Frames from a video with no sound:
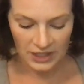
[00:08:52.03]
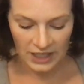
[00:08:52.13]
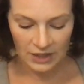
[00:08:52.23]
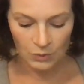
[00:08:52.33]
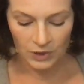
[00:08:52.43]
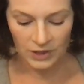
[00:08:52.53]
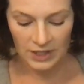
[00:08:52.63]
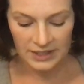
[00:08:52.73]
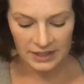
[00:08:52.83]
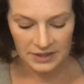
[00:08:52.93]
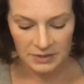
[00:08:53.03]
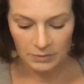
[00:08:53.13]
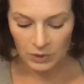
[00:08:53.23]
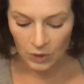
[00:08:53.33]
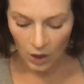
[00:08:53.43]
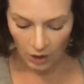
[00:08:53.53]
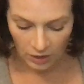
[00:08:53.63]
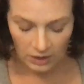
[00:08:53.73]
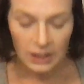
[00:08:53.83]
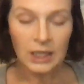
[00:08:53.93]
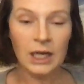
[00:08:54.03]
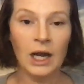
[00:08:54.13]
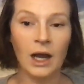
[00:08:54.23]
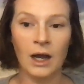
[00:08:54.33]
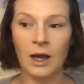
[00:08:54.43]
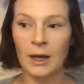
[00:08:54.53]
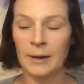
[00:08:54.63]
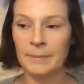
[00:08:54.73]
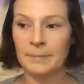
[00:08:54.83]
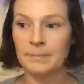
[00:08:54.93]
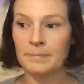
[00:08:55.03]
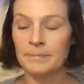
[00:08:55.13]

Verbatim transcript: in where it doesn't belong. Um,